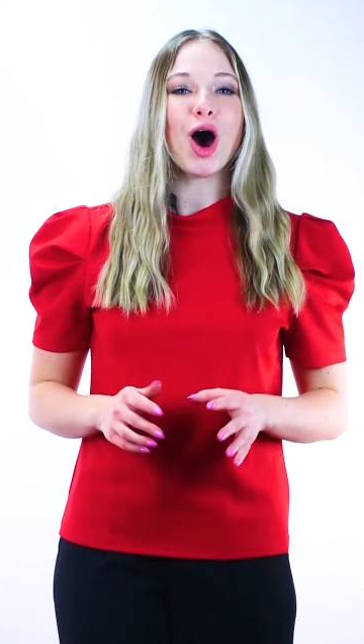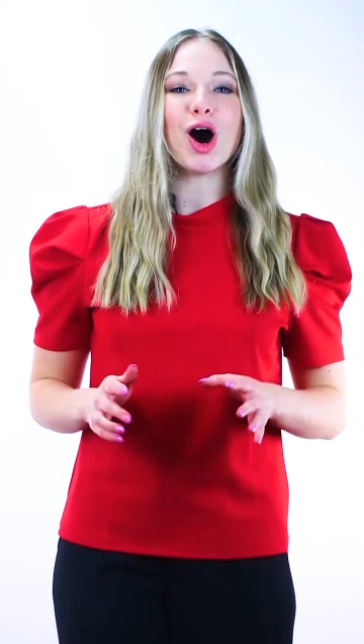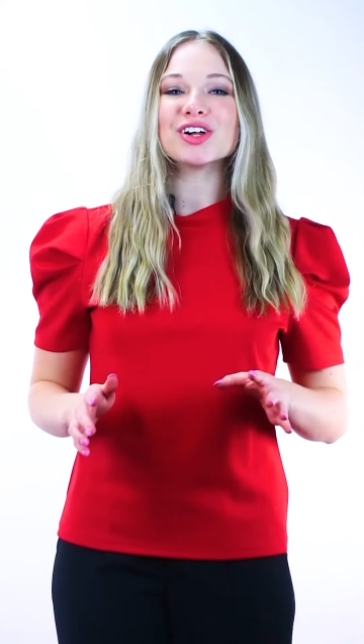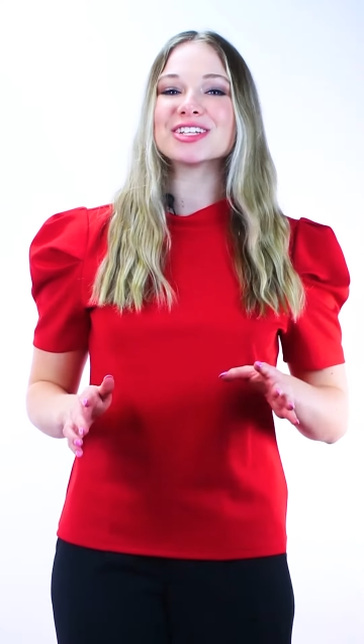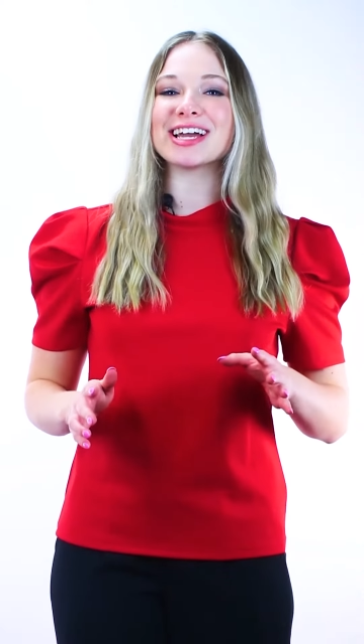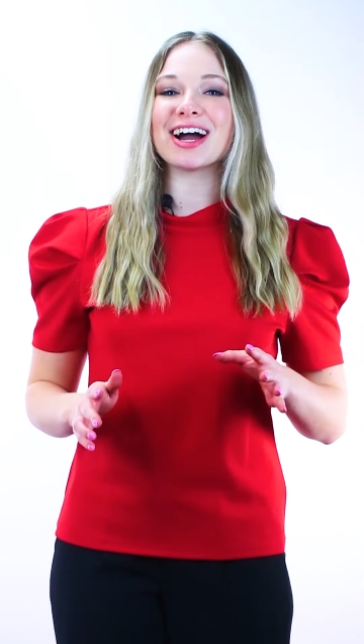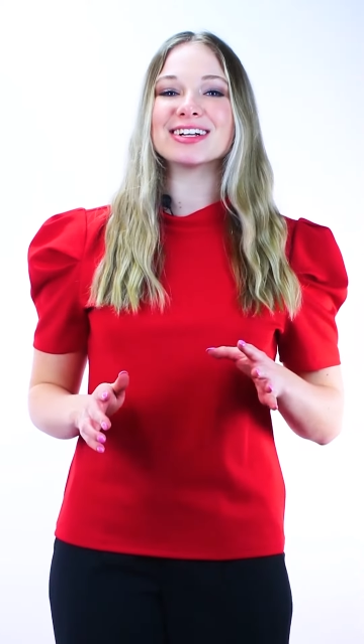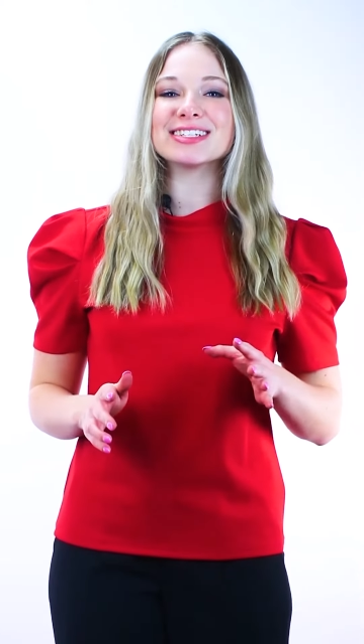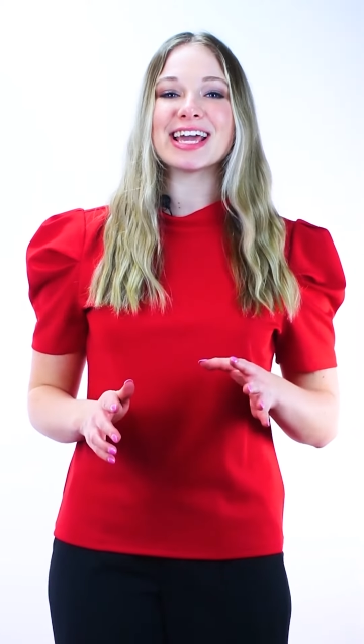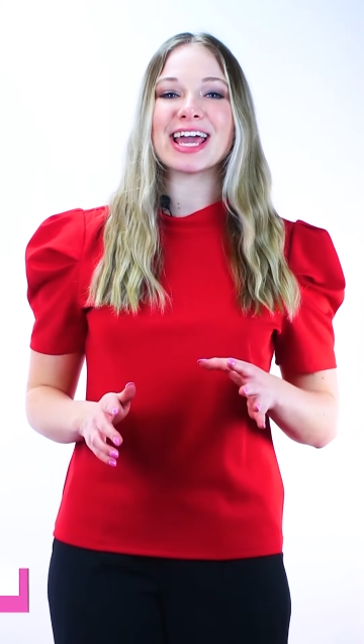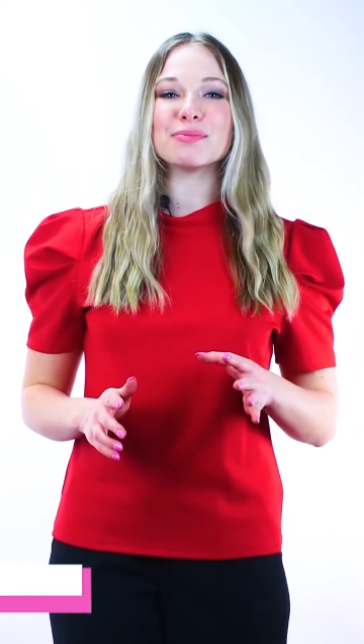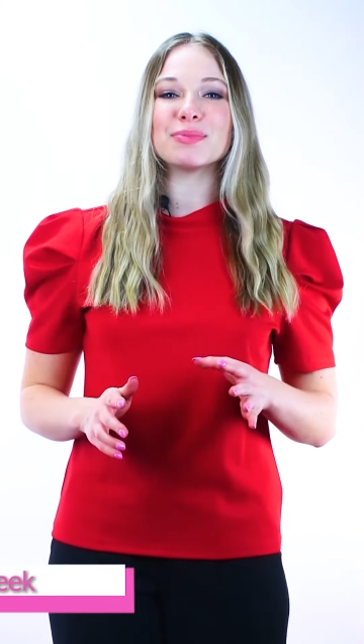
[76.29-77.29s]
All day
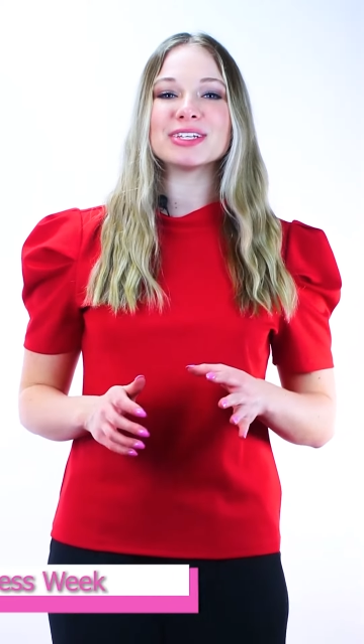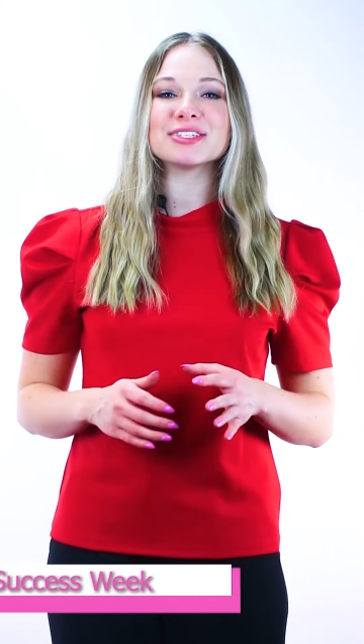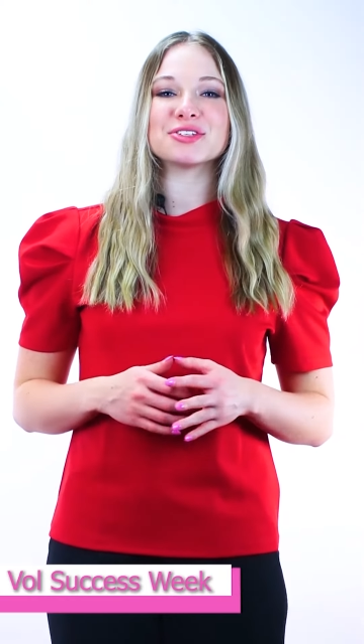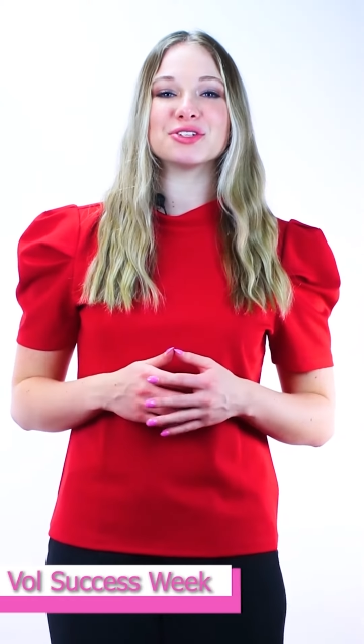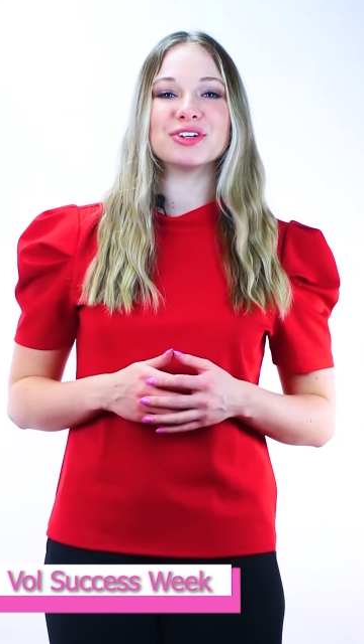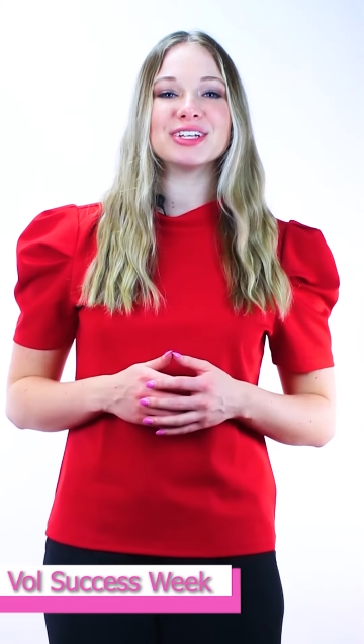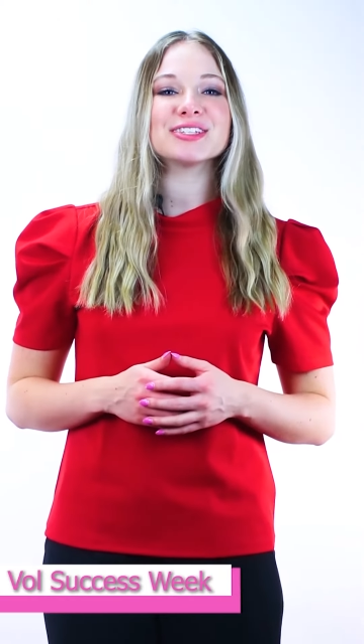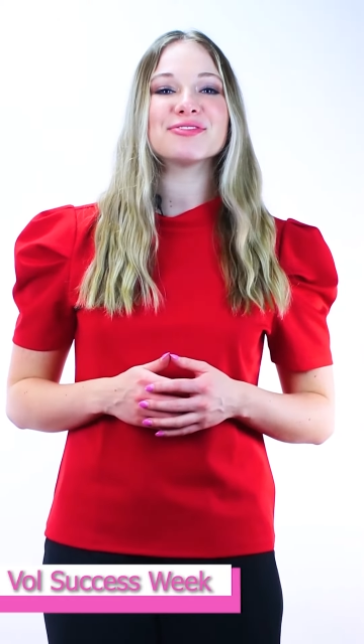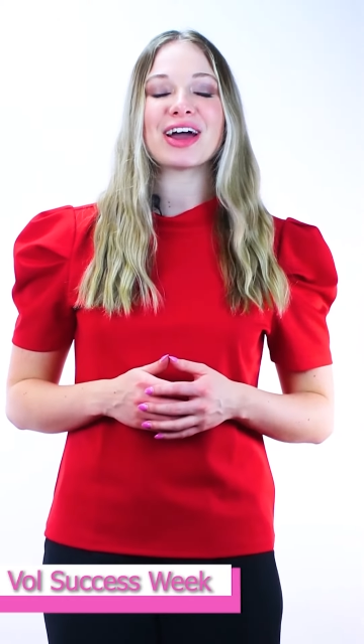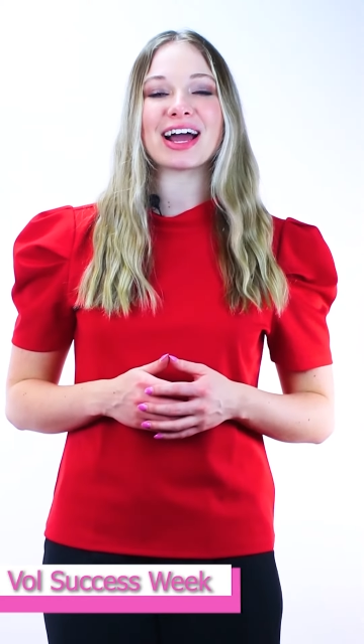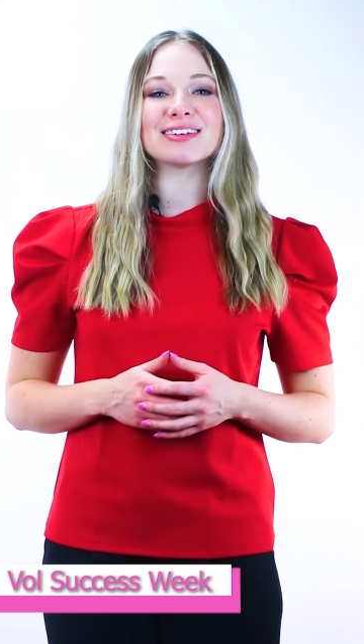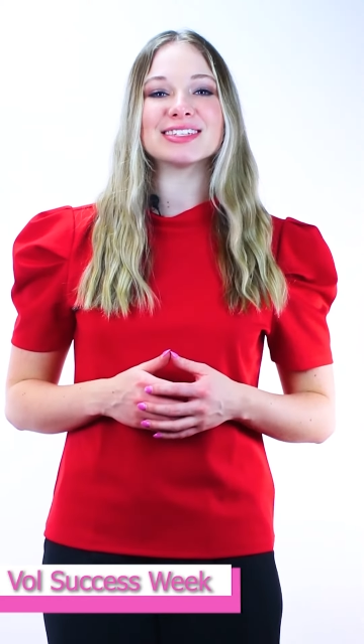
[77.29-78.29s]
on campus, students,
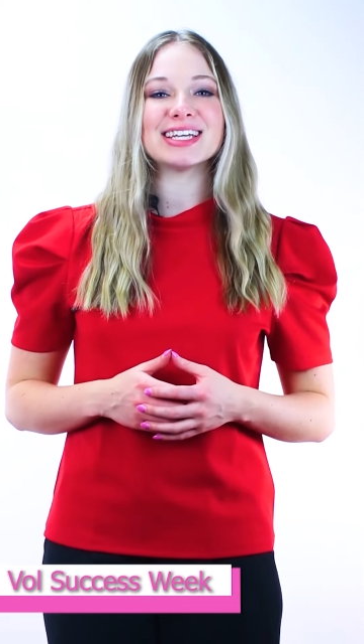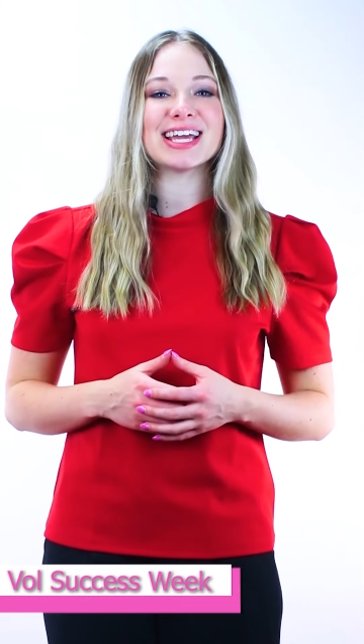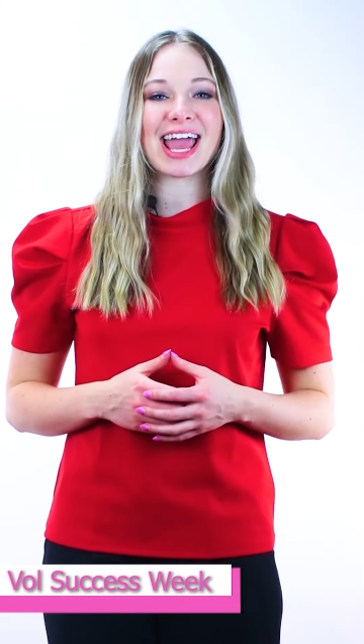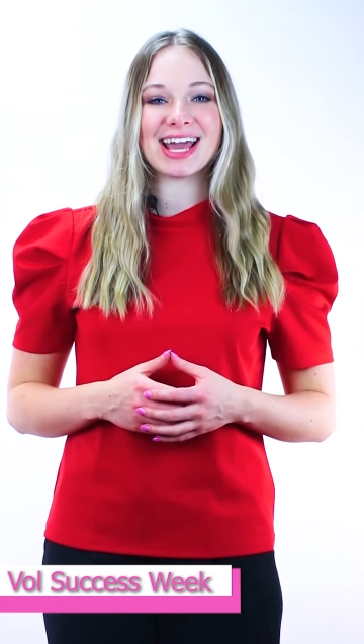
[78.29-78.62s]
faculty,